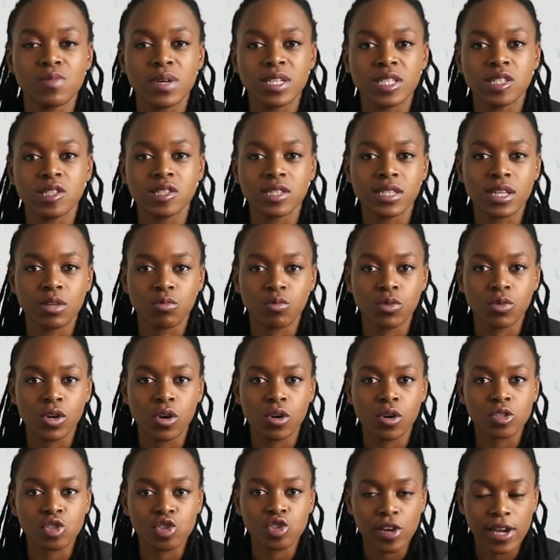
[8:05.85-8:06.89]
muscles that we
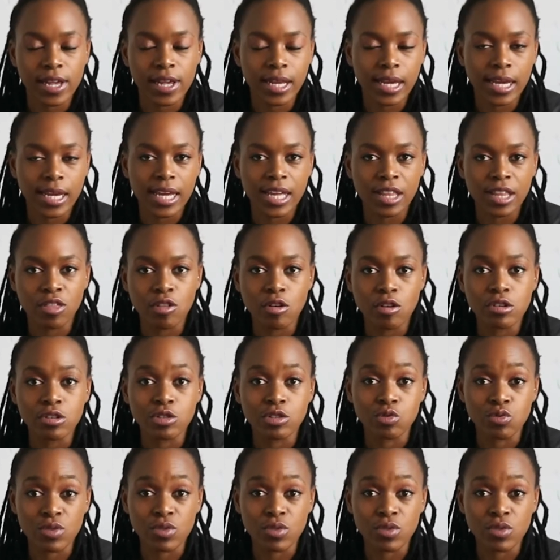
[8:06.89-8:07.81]
are training in those